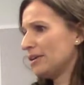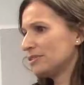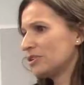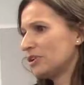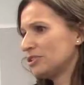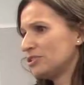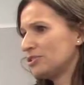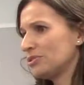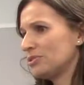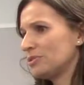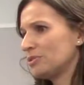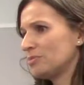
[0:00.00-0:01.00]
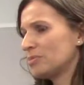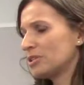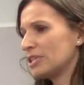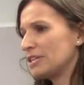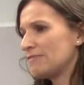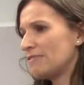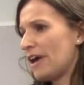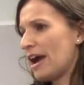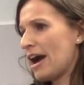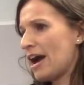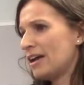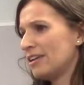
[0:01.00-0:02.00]
started to believe
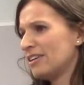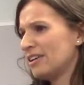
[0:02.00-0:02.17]
that